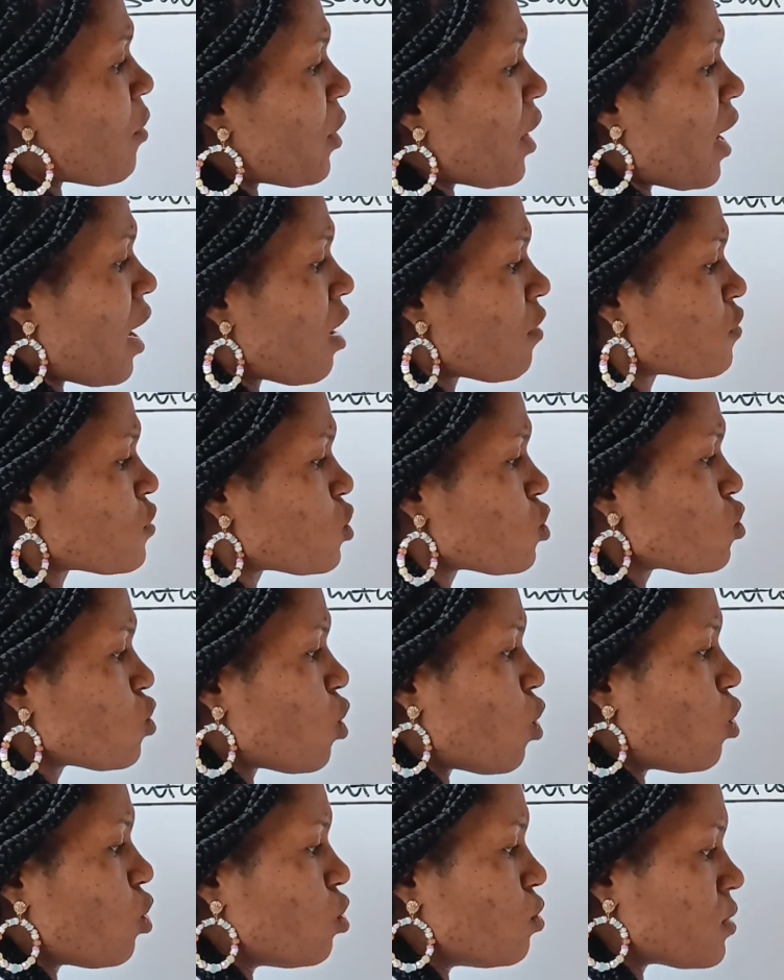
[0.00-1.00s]
that we have two
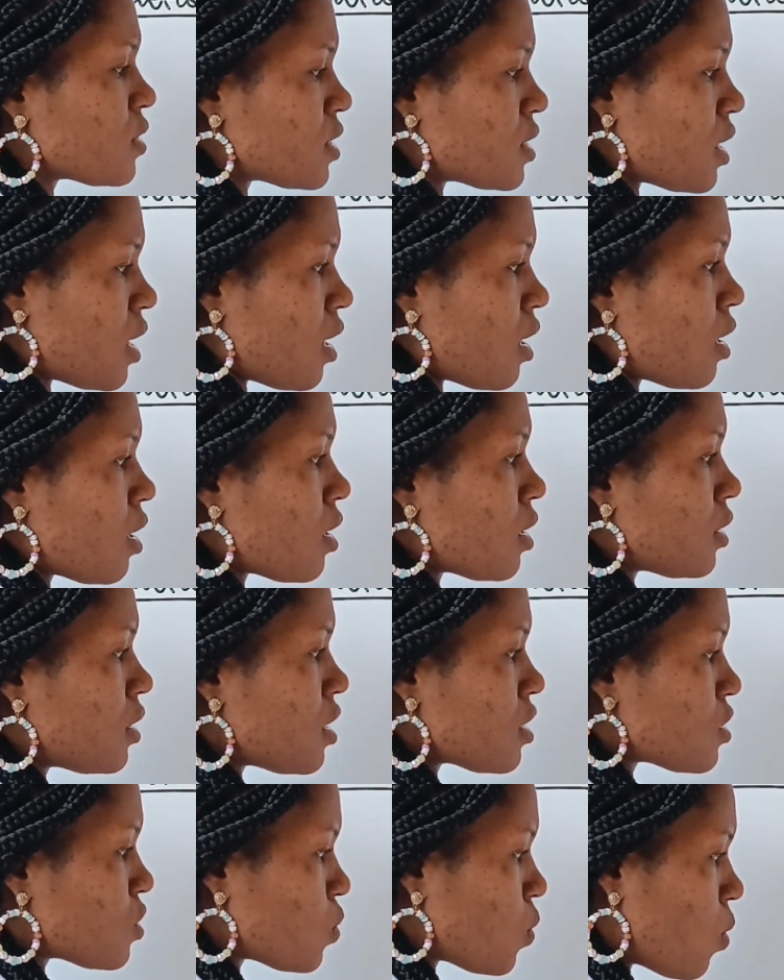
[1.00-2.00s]
columns here,
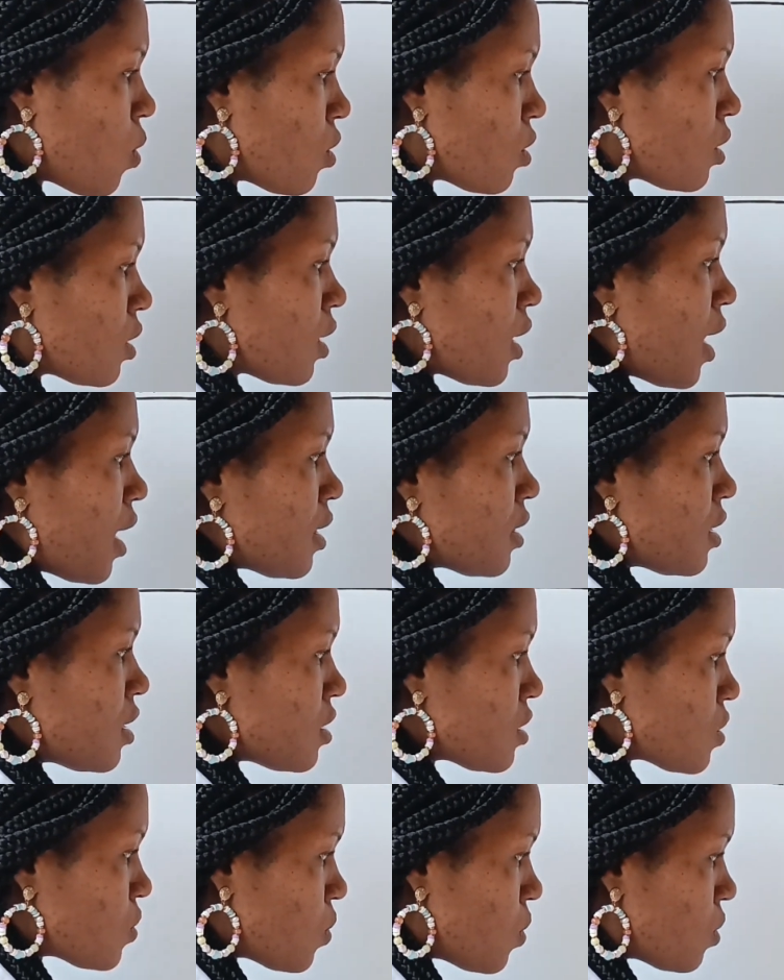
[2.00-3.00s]
this one and
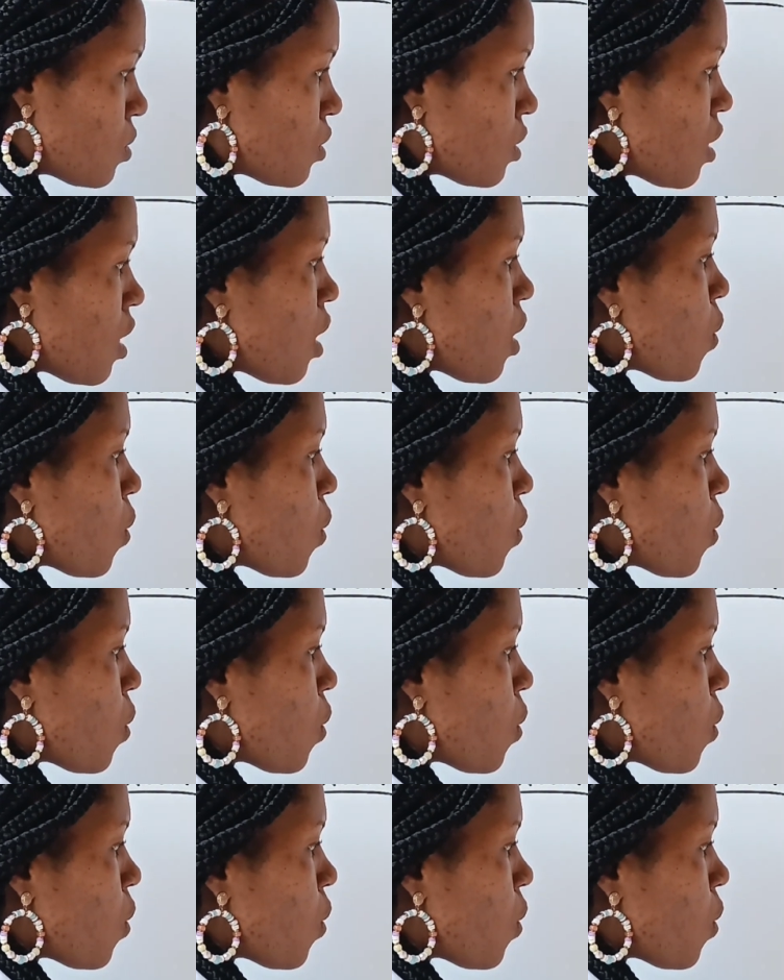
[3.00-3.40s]
this one.